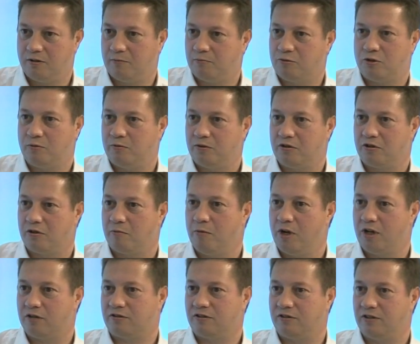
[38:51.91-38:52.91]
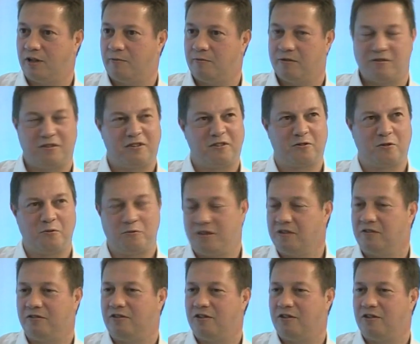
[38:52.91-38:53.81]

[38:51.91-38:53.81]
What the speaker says: I'm sure we've got a marketing name. I think it's called